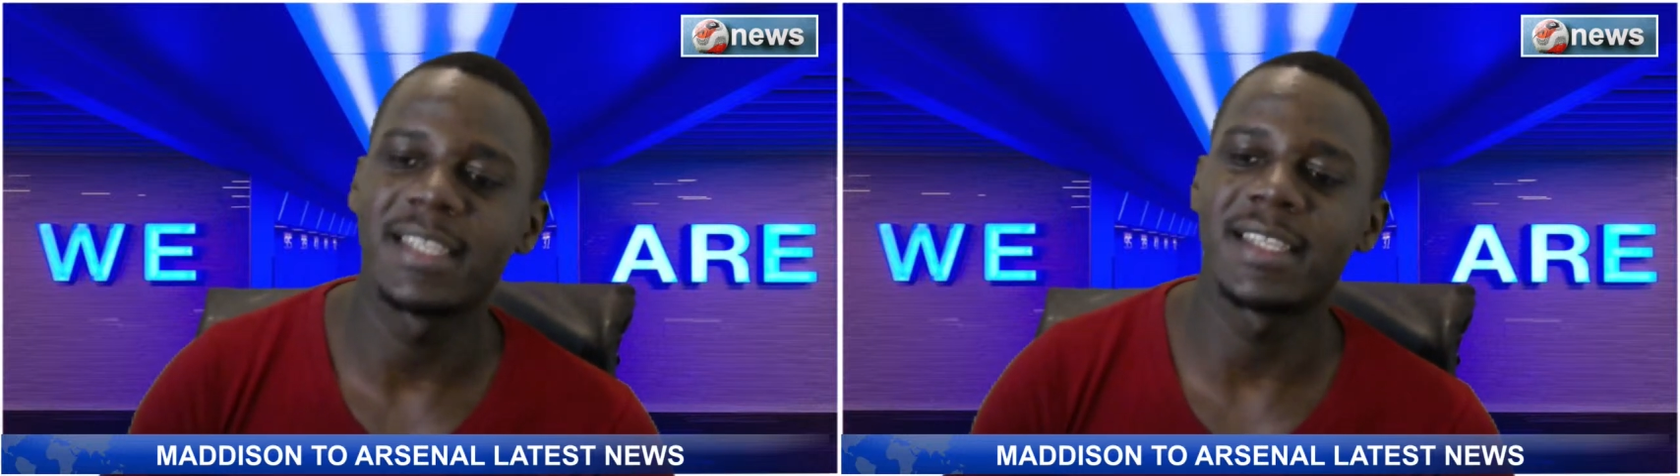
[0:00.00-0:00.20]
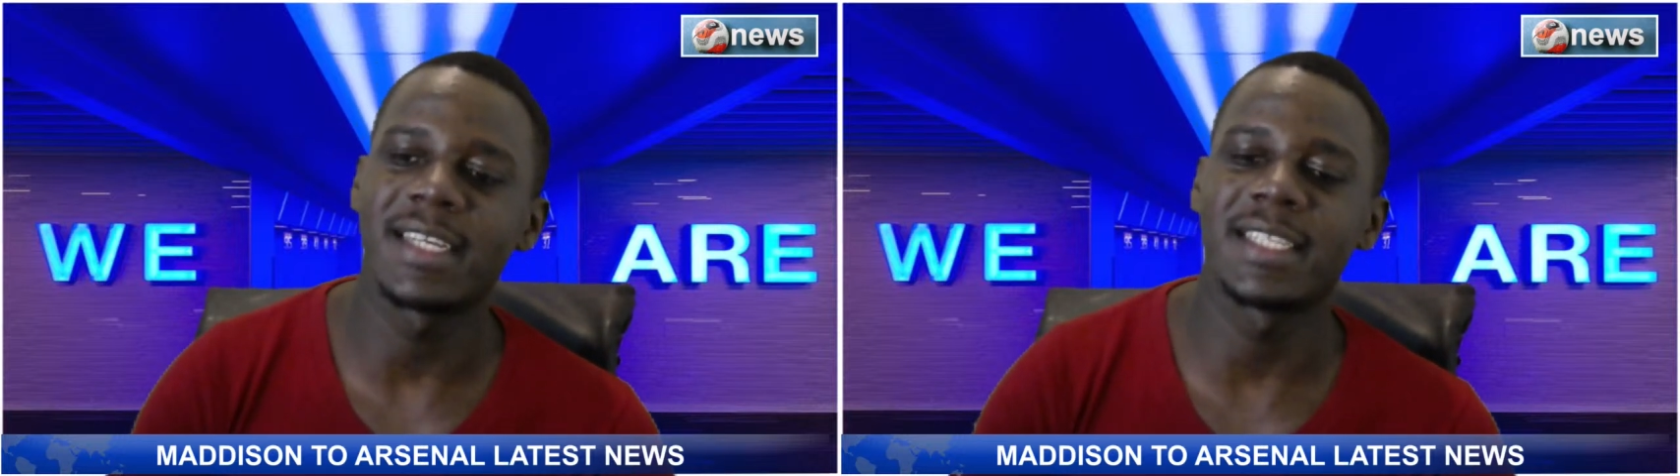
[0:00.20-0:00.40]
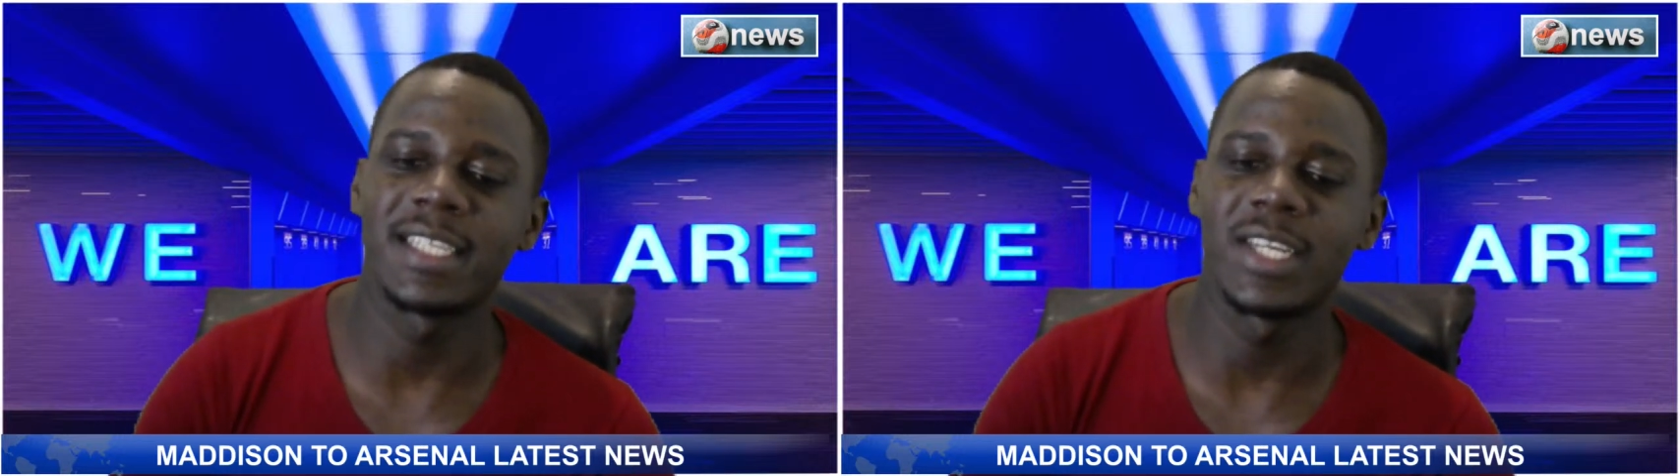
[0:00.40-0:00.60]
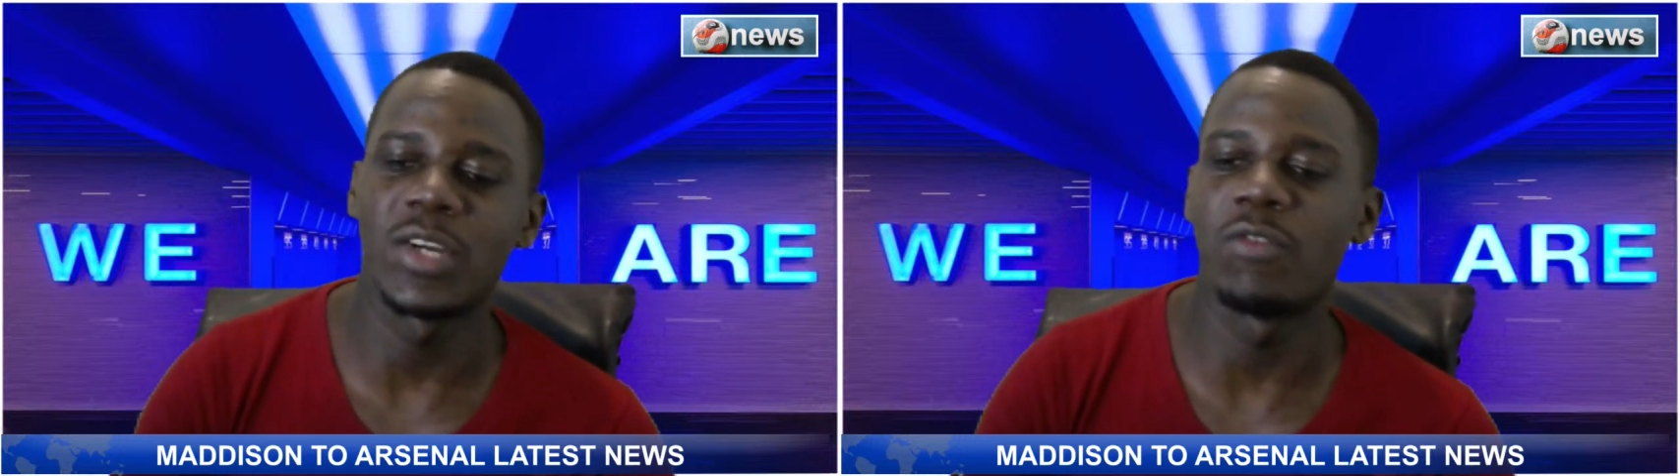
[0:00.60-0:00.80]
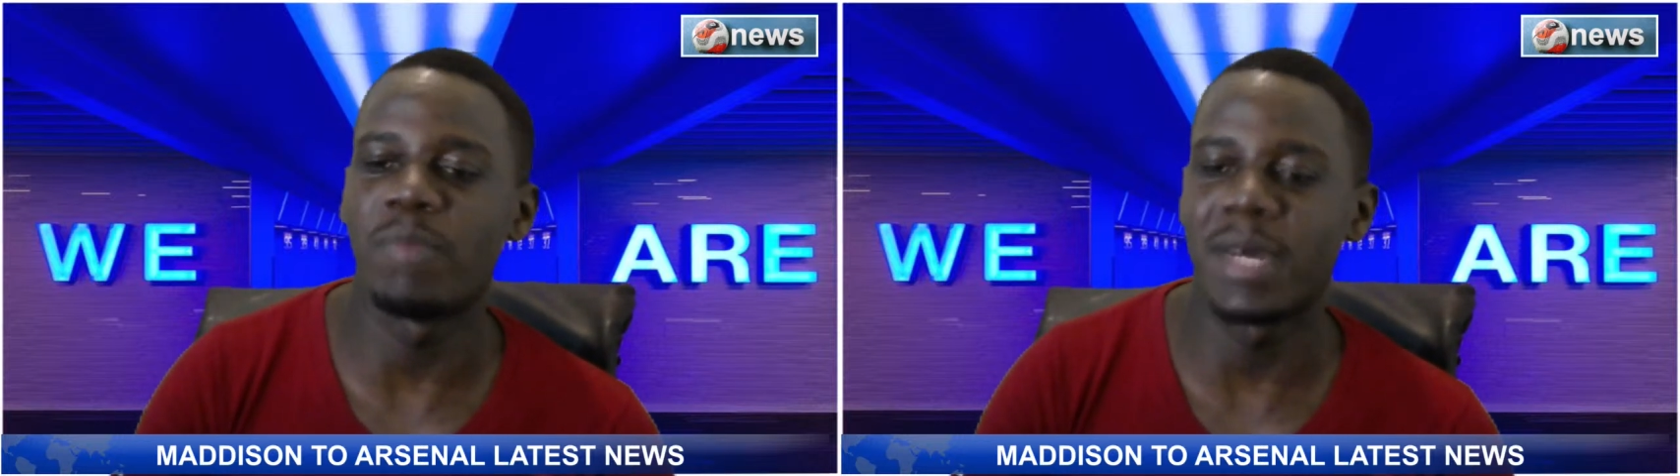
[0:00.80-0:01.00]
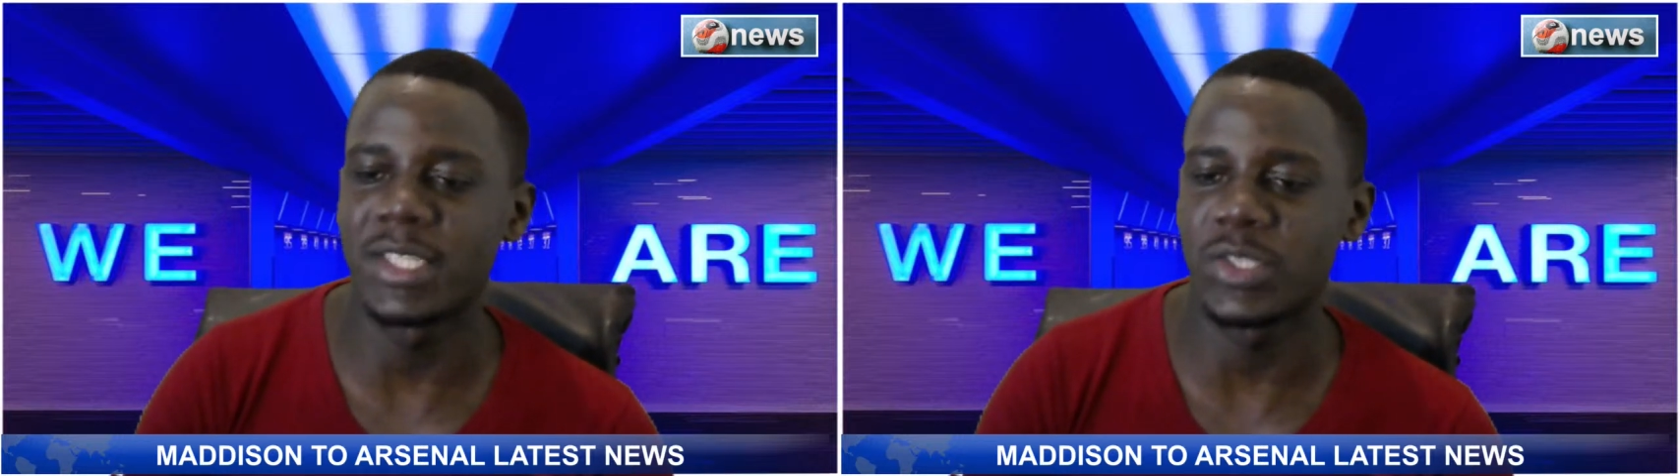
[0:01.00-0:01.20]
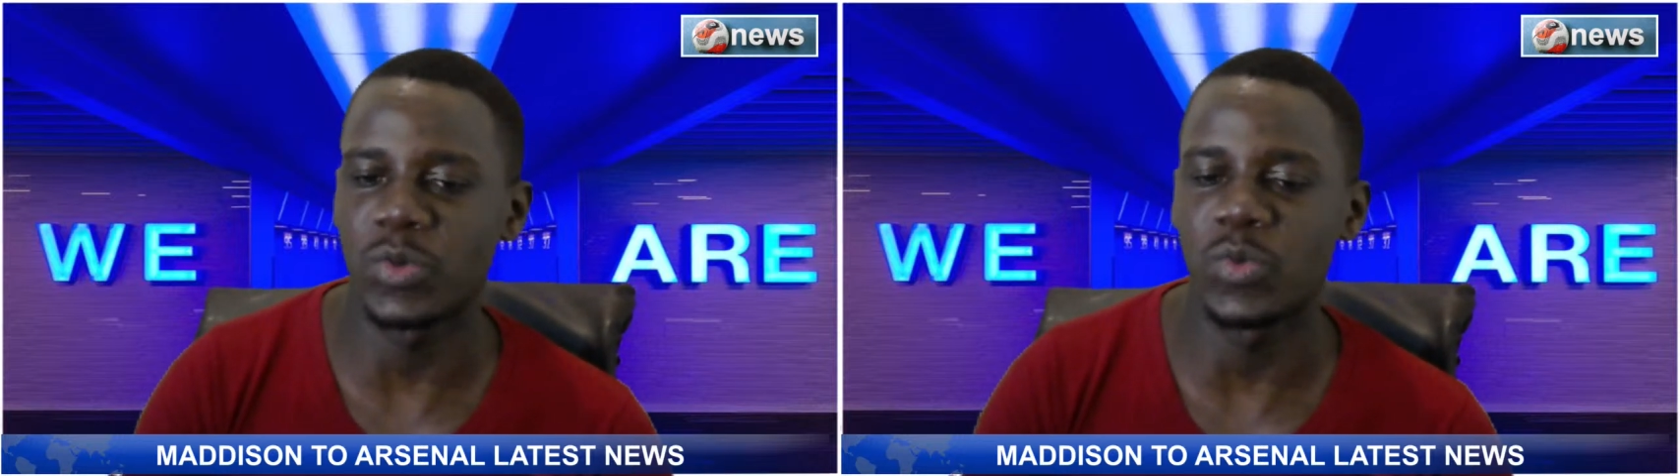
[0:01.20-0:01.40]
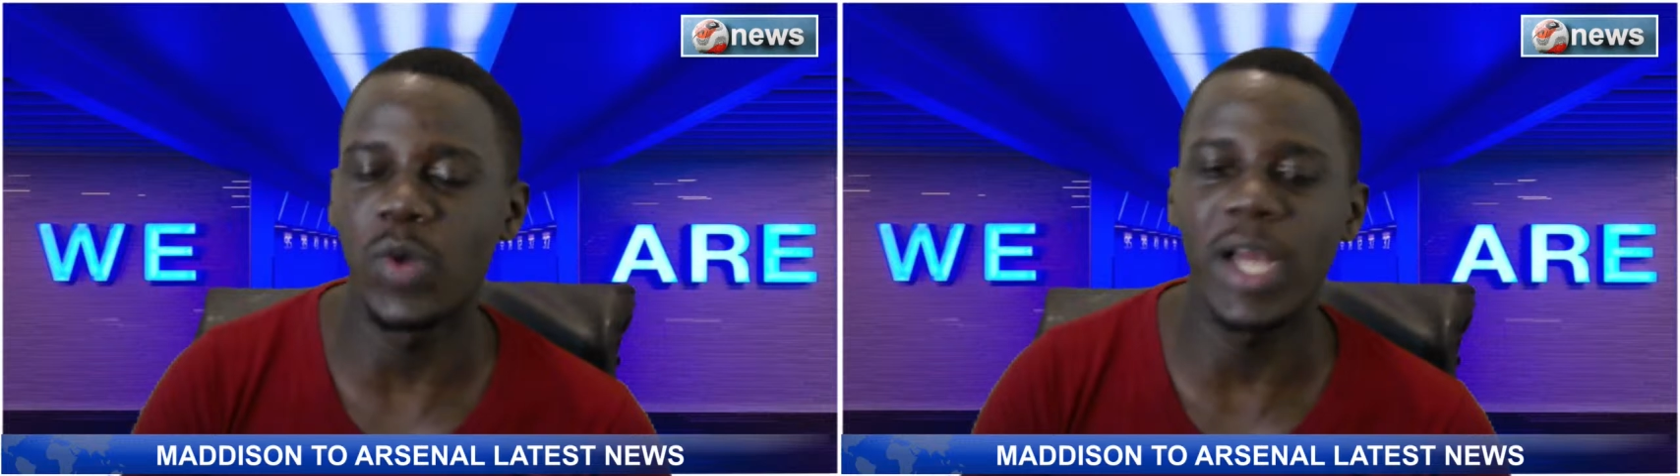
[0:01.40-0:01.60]
the deal of
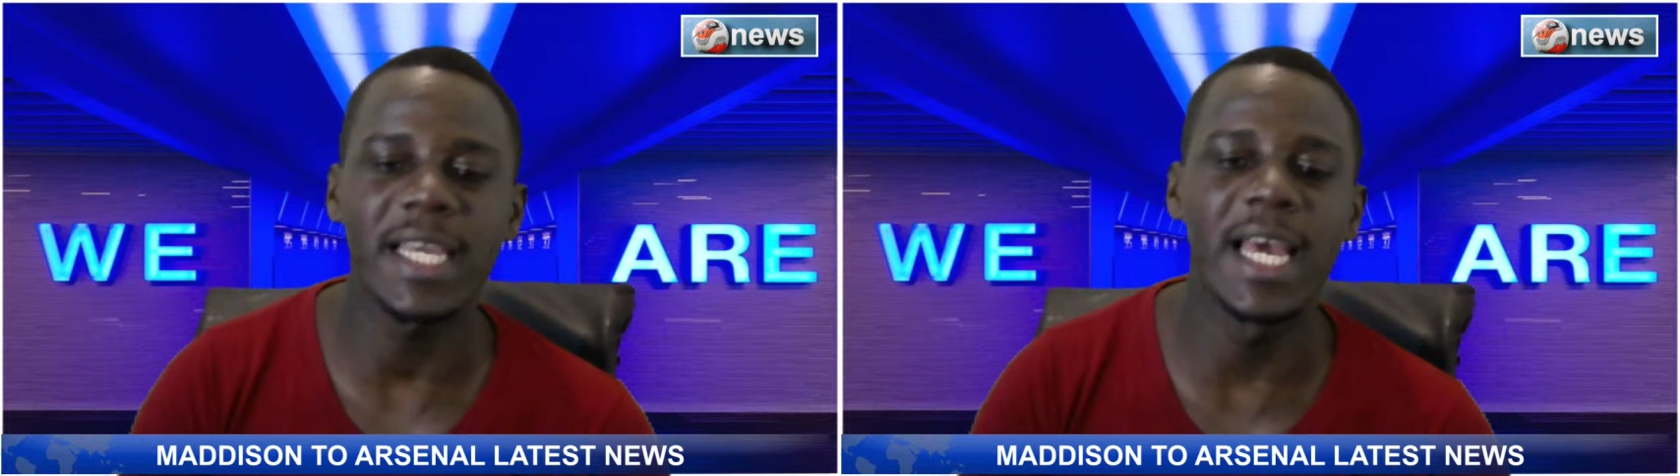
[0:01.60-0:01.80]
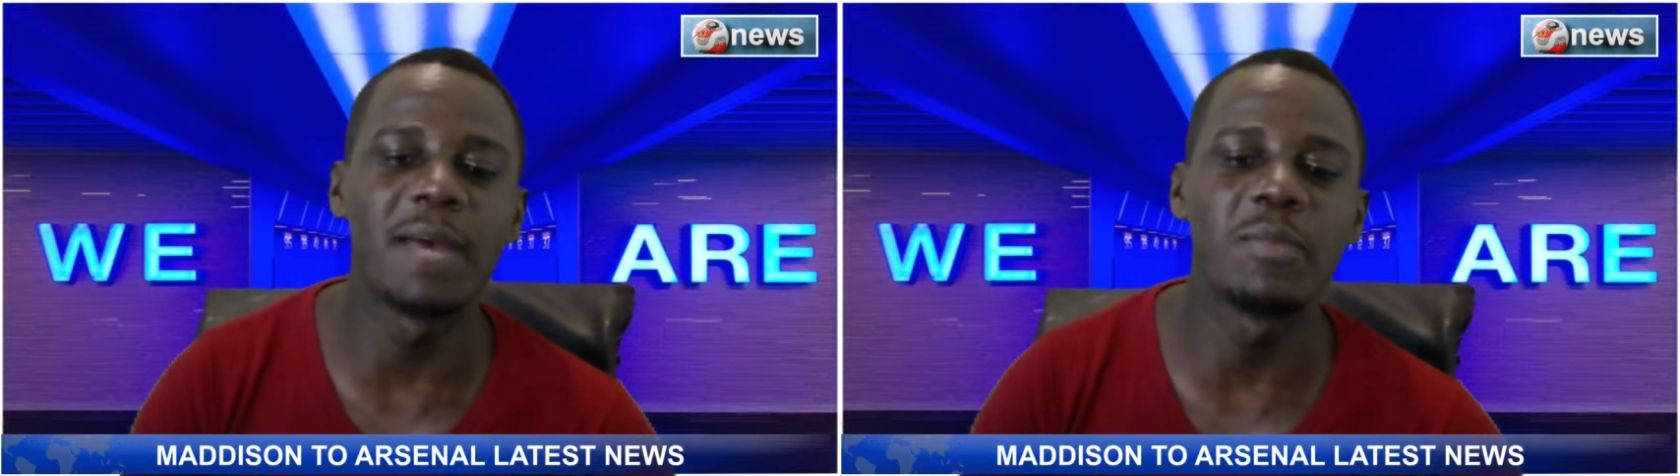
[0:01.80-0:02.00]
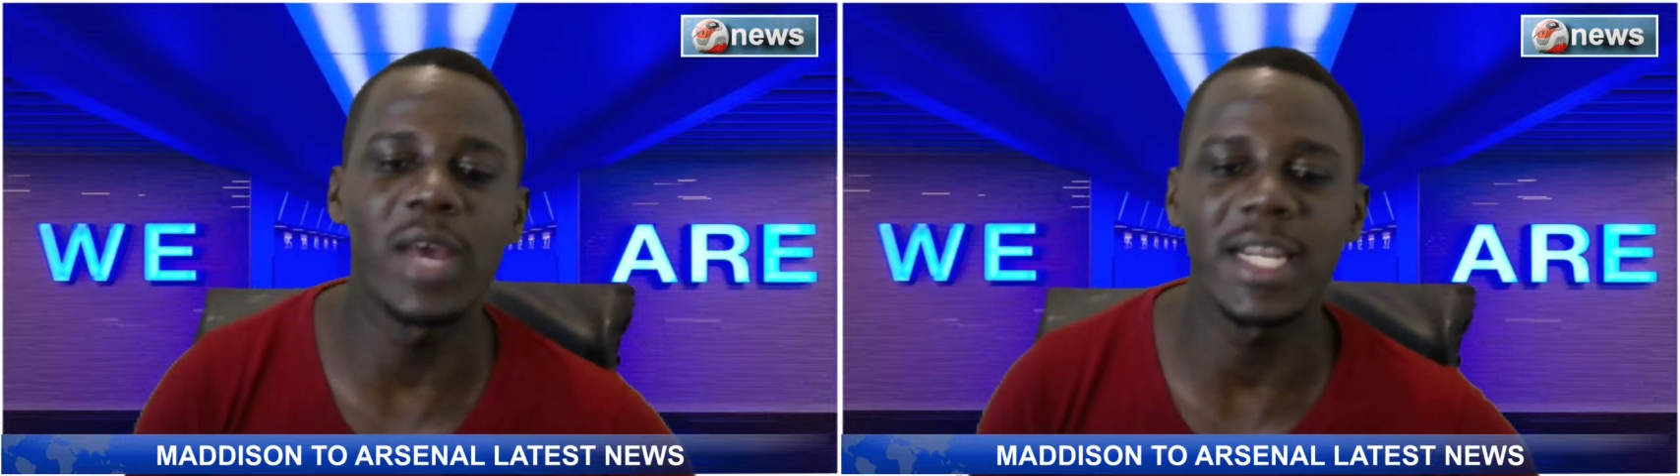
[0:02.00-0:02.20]
Maddison. Welcome.